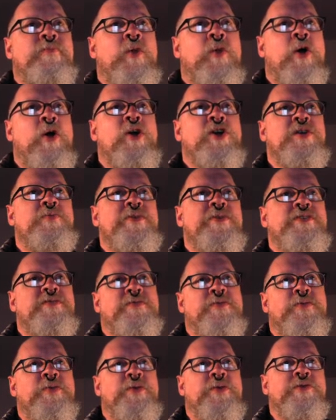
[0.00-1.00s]
Arguments
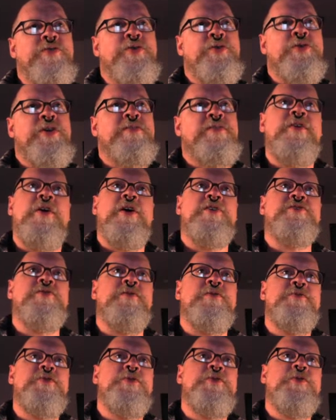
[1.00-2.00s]
for dirty
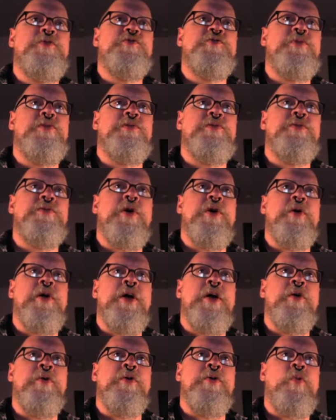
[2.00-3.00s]
fossil fuels pollute our
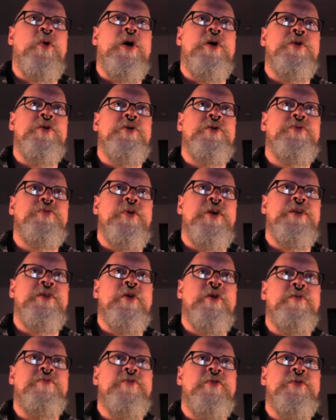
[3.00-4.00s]
air and water,
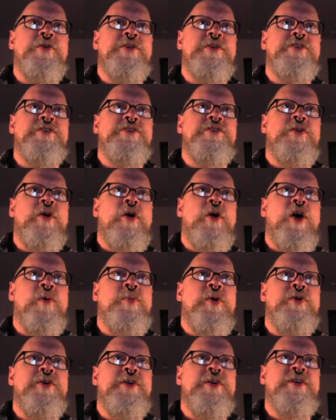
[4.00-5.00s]
threaten our forests,
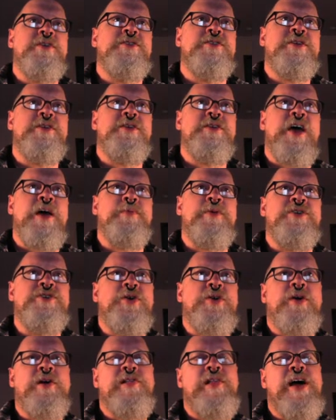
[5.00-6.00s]
harm our kids, and damage
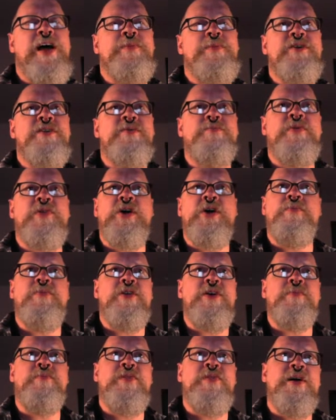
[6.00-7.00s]
our climate, blah,
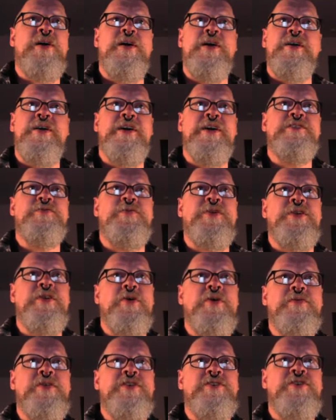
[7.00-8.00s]
blah, blah. Yes, we
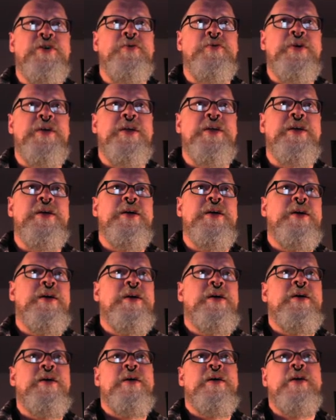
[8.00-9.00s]
know this already.
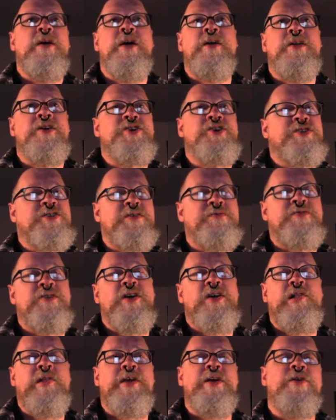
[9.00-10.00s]
And a shift
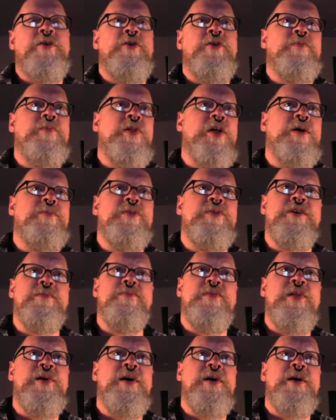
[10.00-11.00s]
to cleaner, blah, blah,
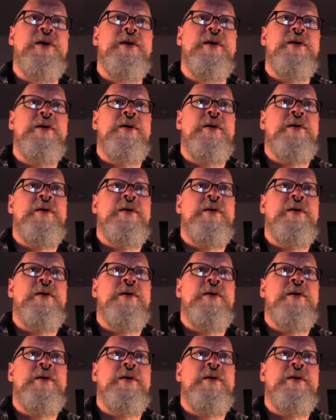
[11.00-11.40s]
blah.